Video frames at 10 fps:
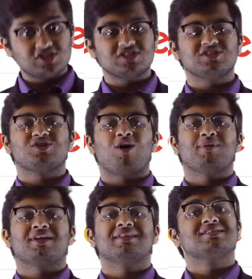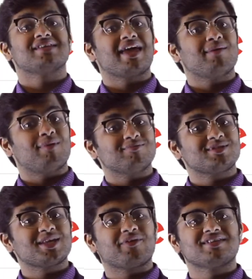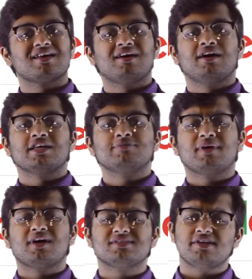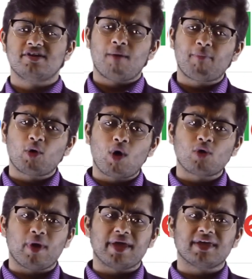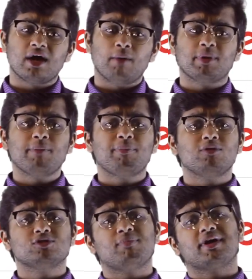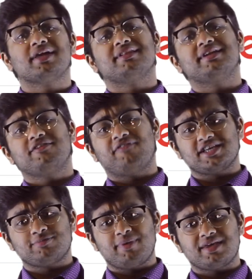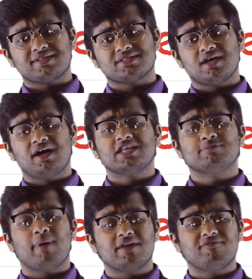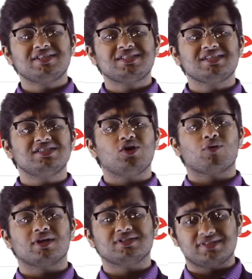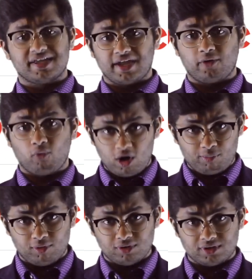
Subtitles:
installment in this AMM series is because the number one way people lose money in the DeFi space is by investing in tokens that get rug pulled.